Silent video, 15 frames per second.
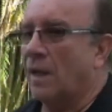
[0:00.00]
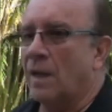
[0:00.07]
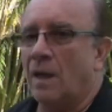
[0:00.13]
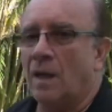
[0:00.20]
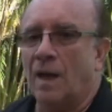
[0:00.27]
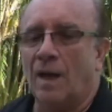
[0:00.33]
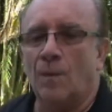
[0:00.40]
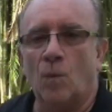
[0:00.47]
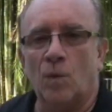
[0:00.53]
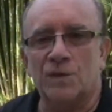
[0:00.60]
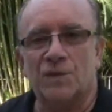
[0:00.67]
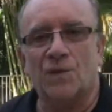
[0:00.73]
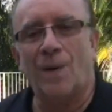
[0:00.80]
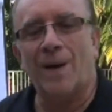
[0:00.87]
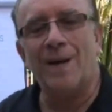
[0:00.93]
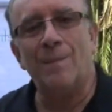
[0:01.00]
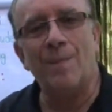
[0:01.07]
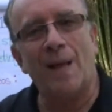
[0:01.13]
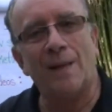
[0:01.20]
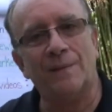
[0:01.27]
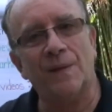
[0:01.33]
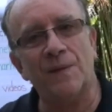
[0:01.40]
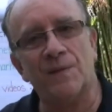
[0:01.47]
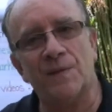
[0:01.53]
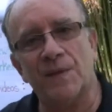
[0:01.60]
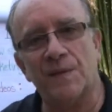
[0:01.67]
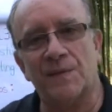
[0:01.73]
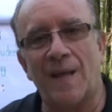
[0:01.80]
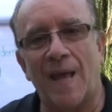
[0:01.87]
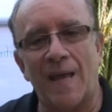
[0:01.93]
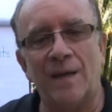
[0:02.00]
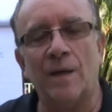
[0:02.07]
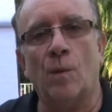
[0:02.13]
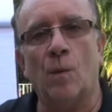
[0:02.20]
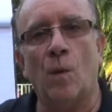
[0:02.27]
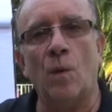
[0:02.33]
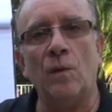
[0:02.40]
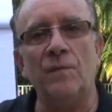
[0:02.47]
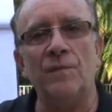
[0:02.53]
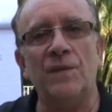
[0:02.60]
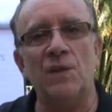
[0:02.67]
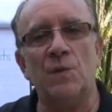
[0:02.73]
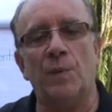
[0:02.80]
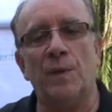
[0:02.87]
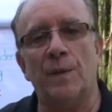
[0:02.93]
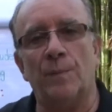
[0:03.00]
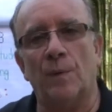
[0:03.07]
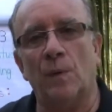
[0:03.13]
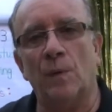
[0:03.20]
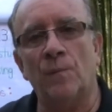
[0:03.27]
And what's great about this is that all of these people,